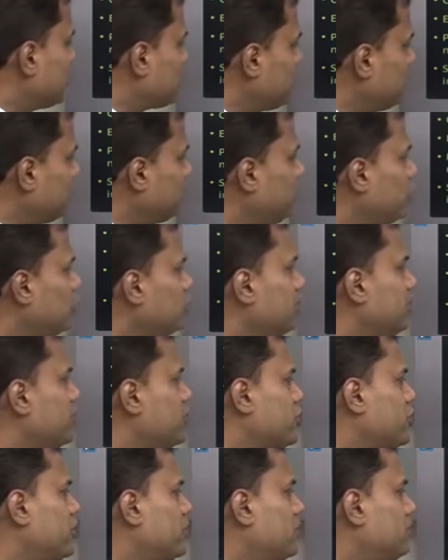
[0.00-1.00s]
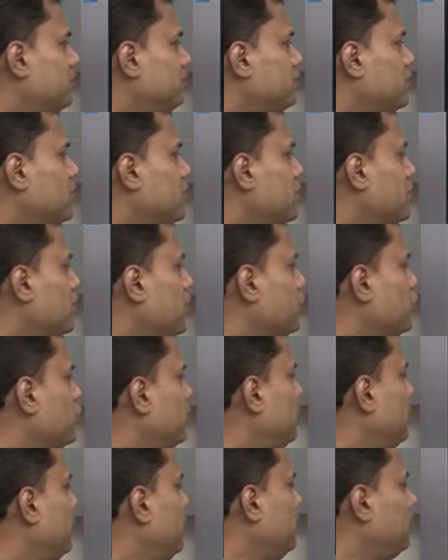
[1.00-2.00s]
be simple to measure. It
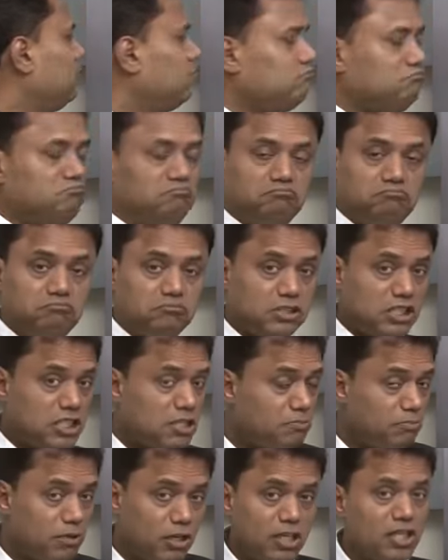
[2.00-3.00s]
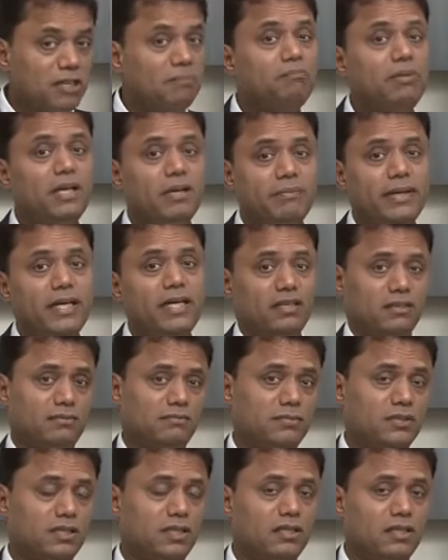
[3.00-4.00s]
should be simple to implement
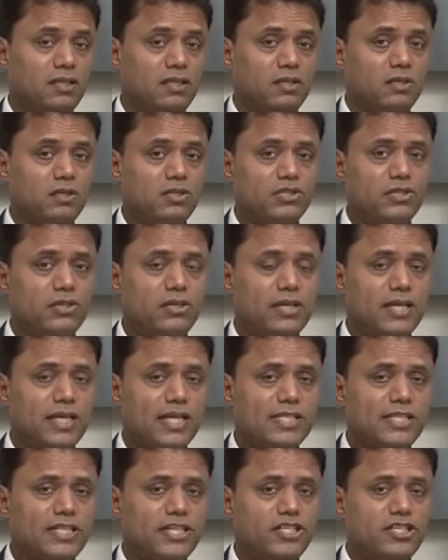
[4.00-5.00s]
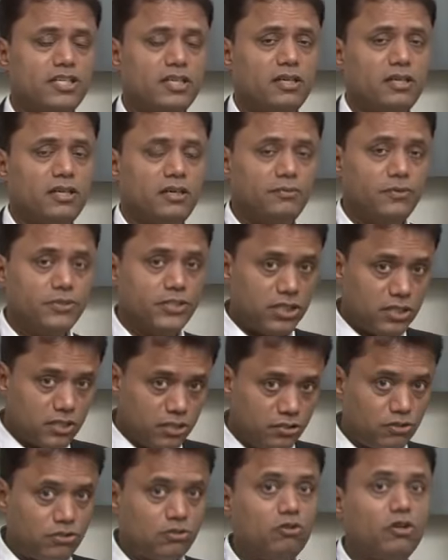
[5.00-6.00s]
across the organization, which is
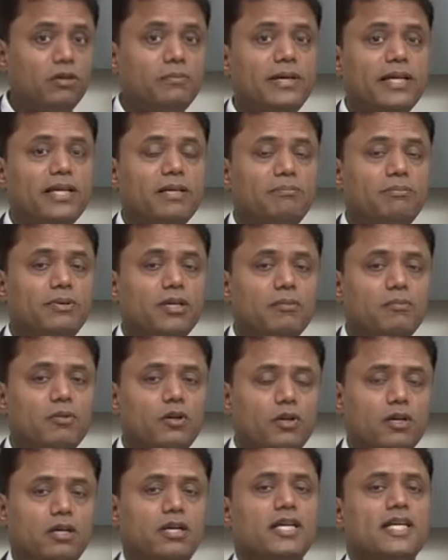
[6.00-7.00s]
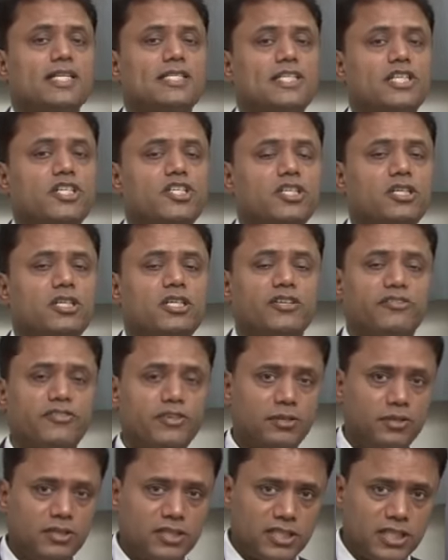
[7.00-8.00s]
controlled by a PMO organization.
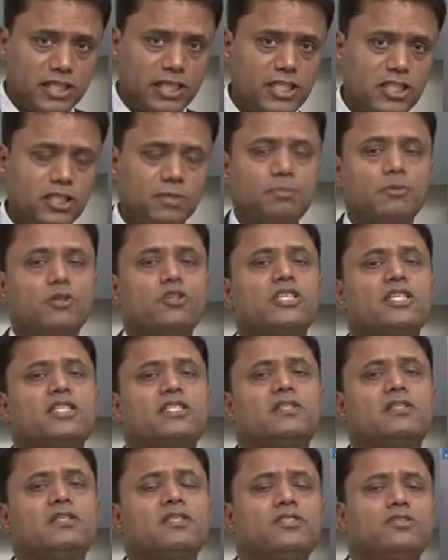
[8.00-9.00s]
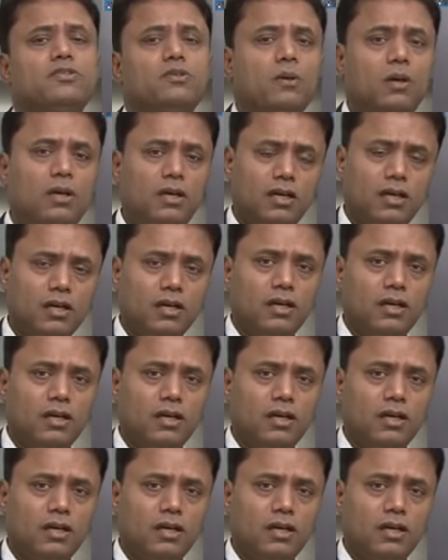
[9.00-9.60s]
Different strategic projects are controlled,